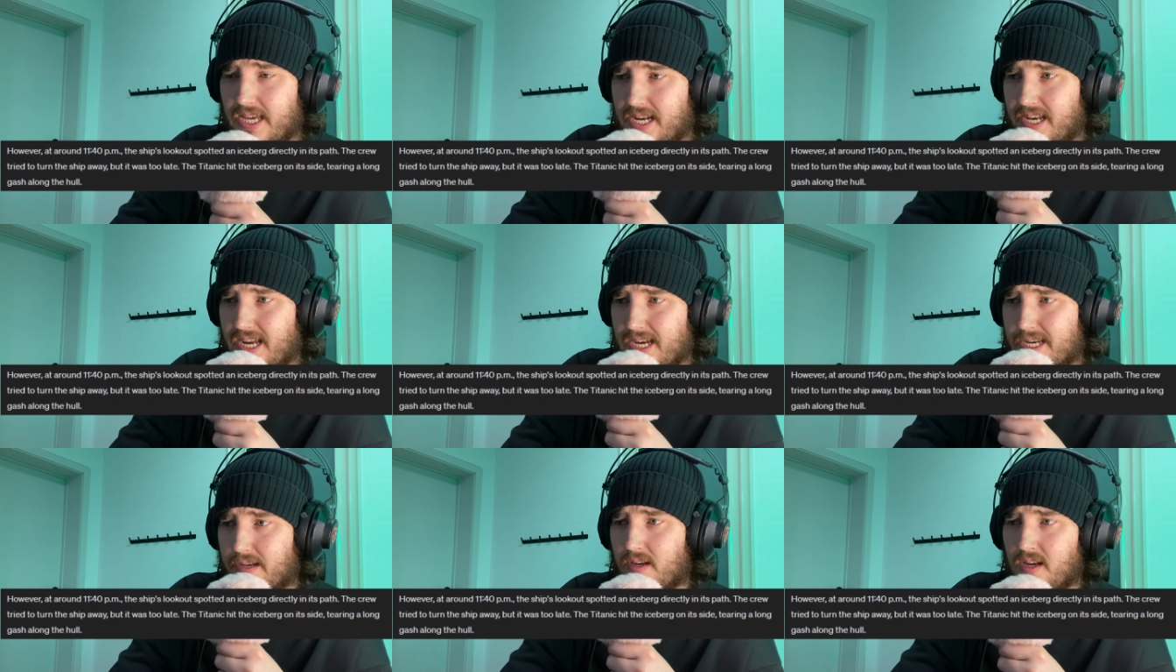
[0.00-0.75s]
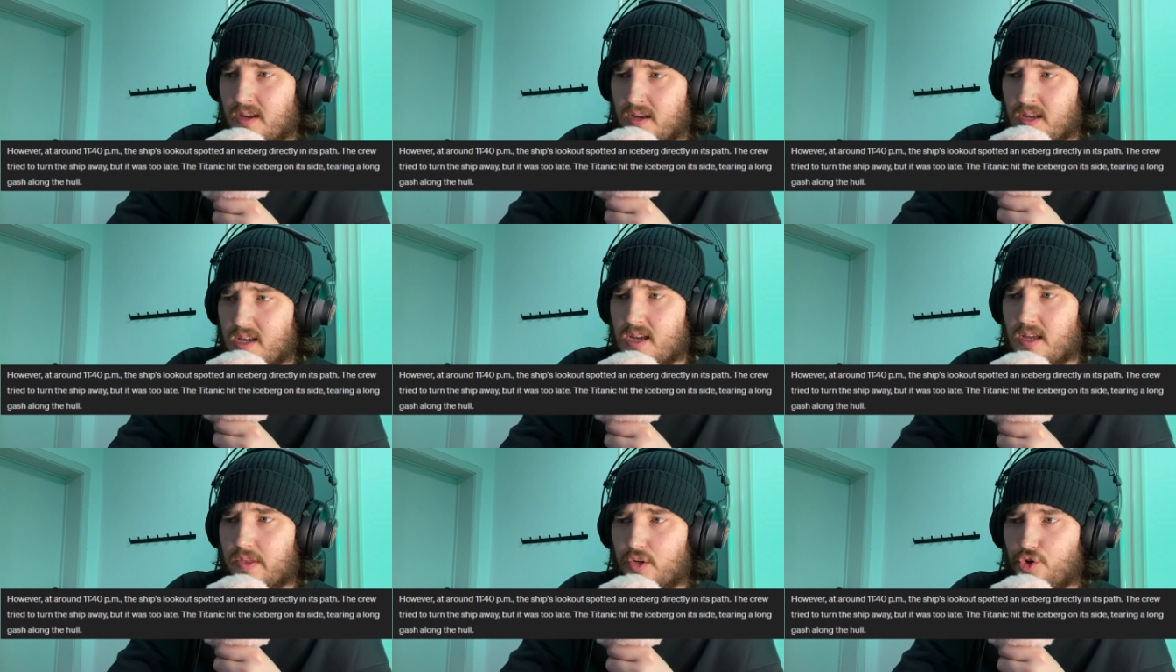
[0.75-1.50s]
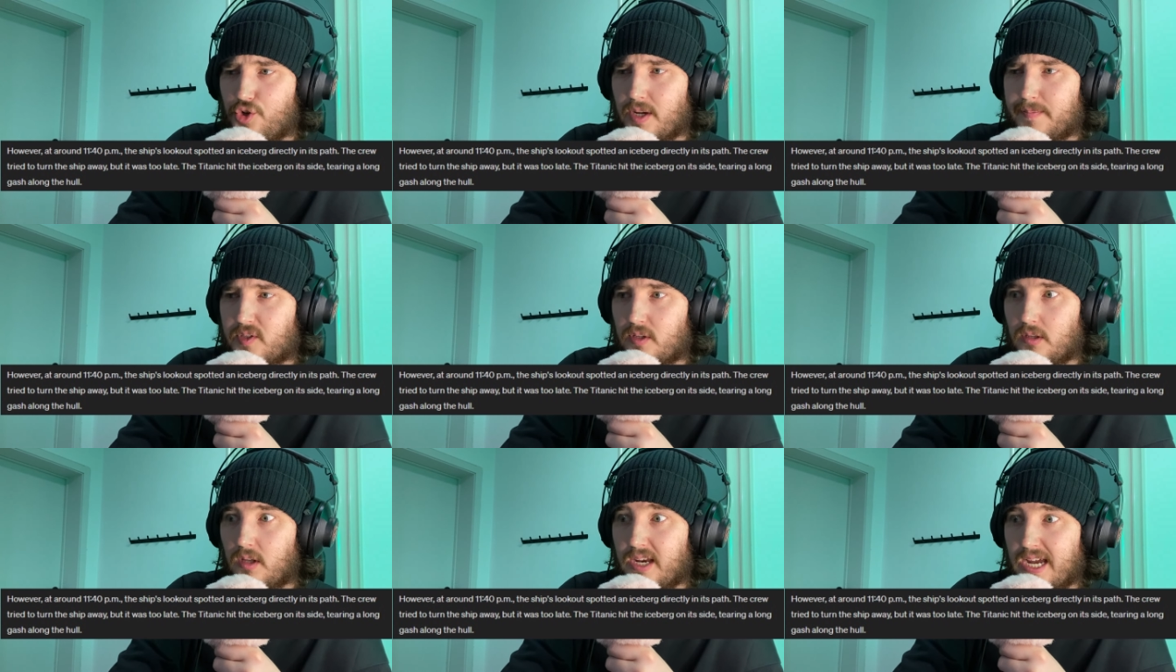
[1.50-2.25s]
at night, the ship's
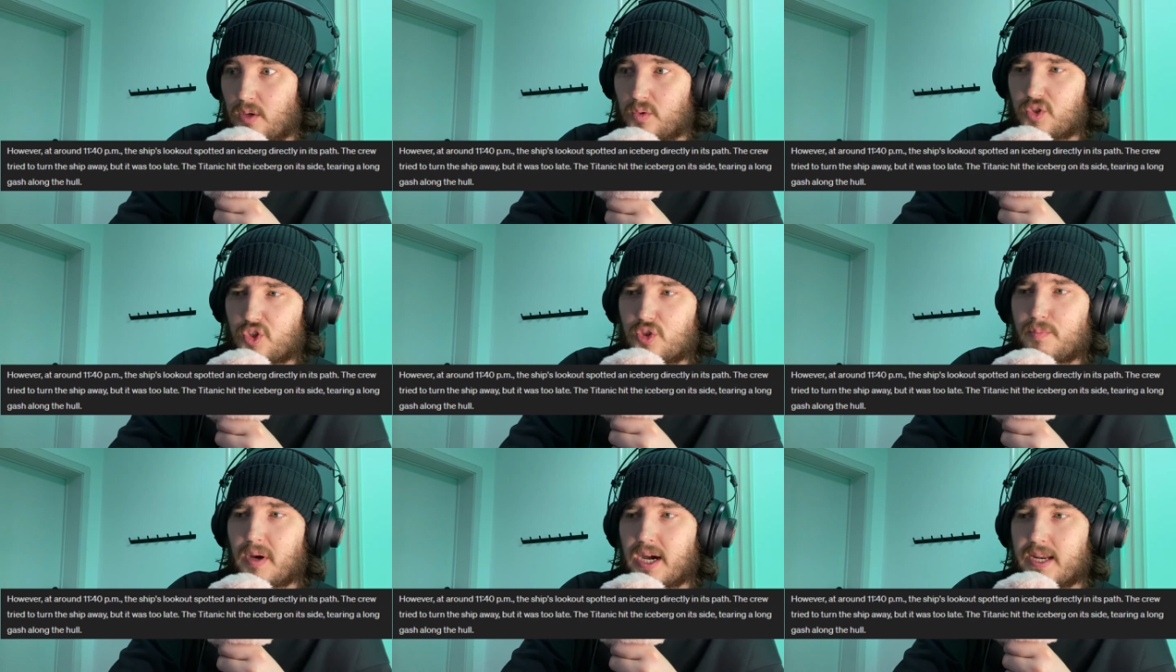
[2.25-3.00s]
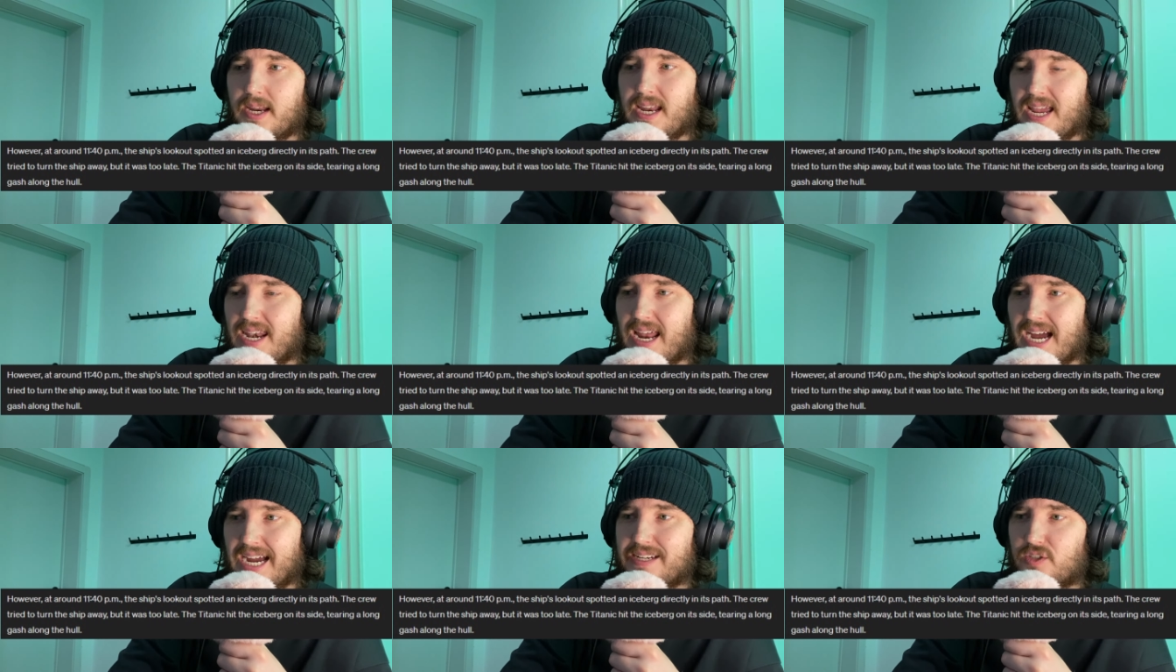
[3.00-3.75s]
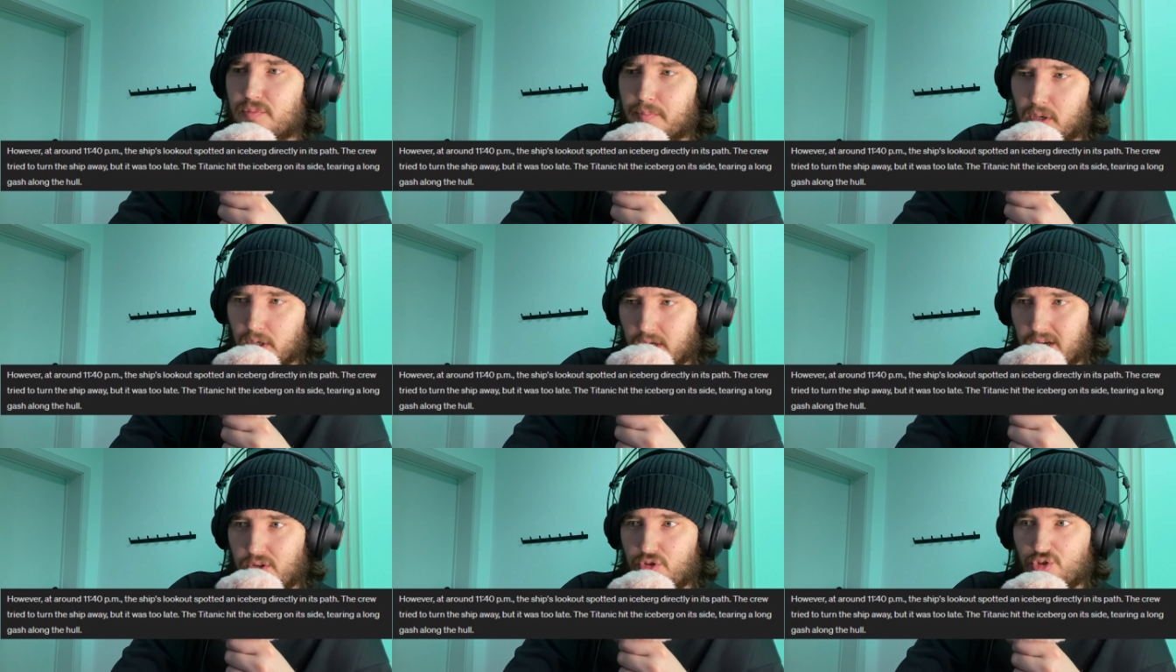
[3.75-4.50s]
lookout spotted an
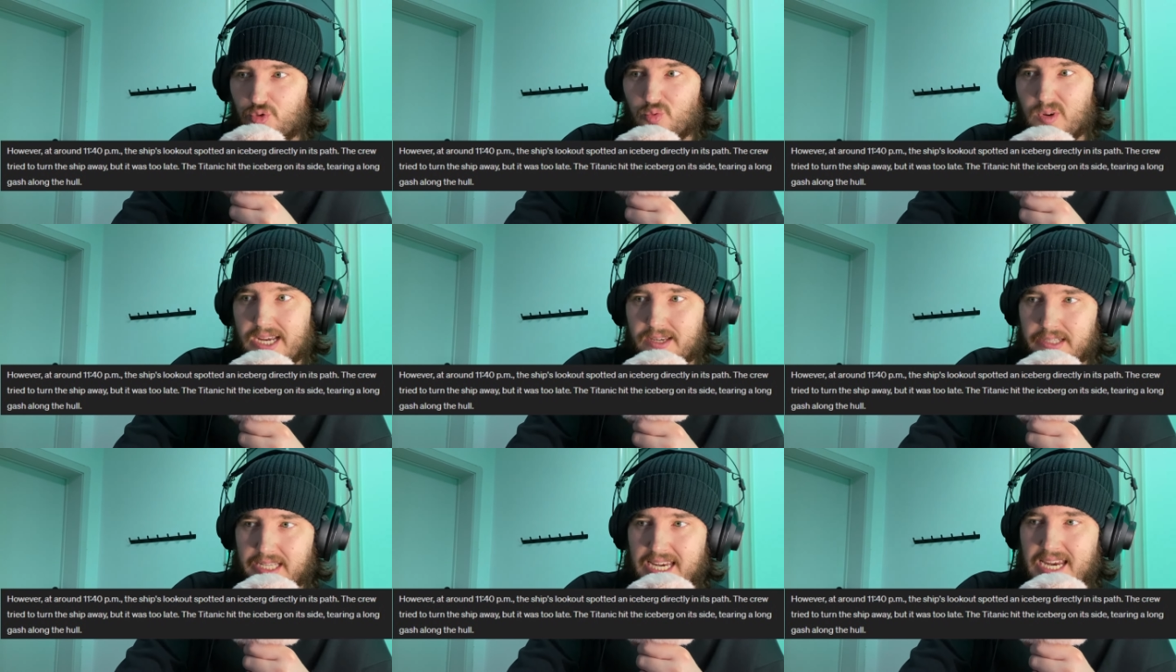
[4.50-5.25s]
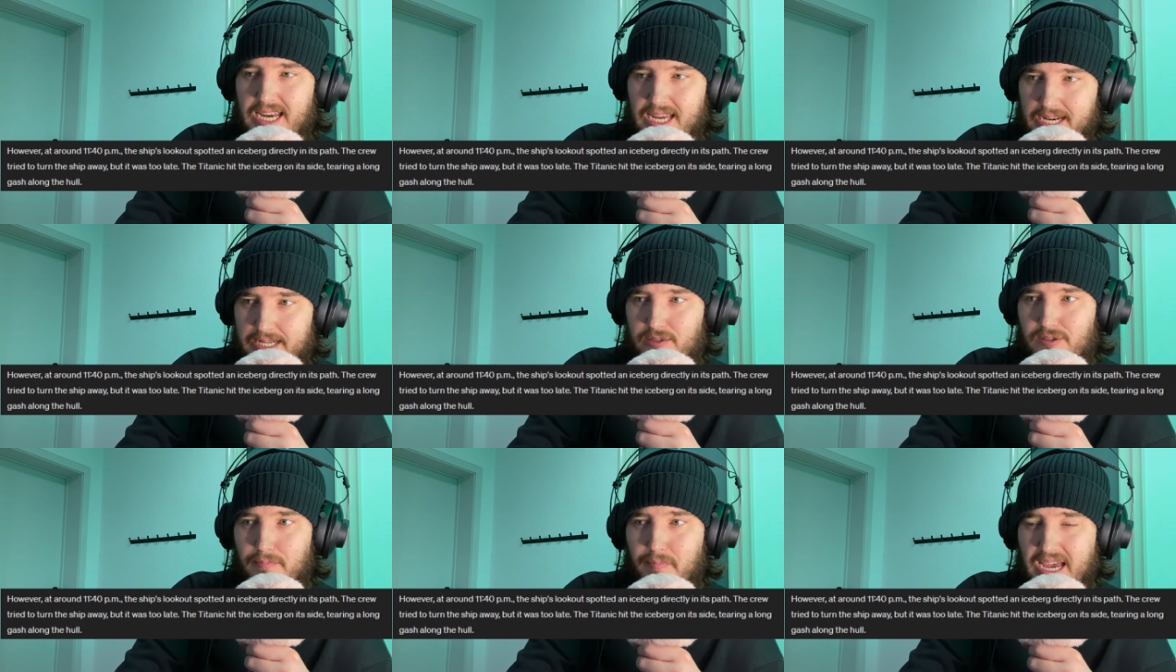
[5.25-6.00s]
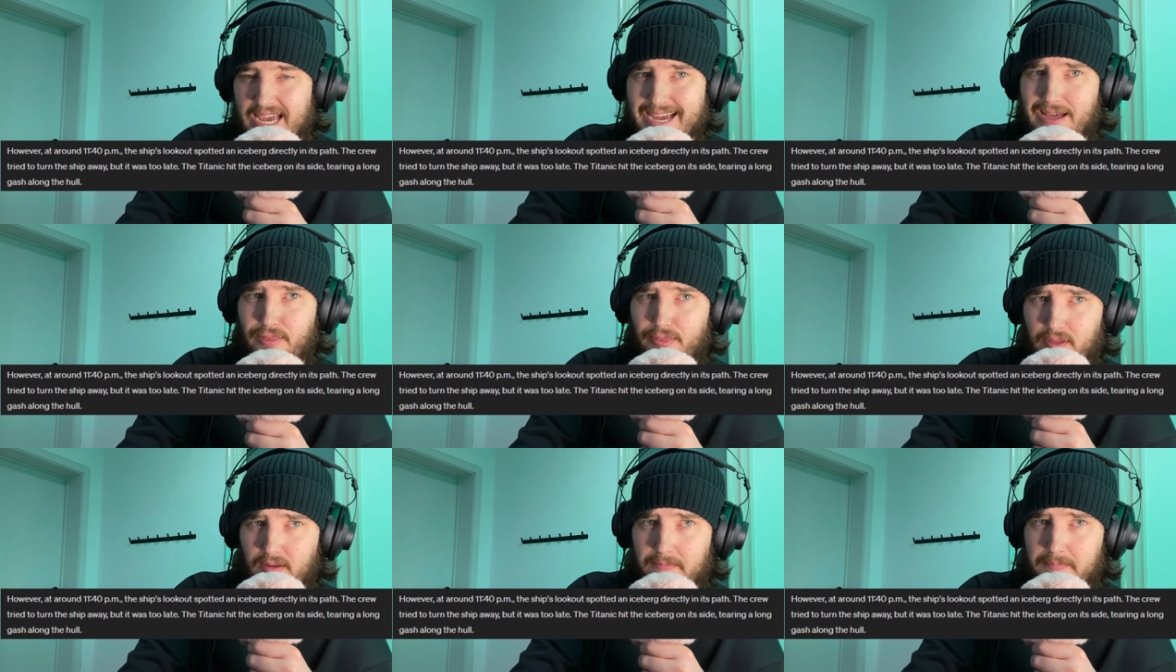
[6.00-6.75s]
iceberg directly in its path.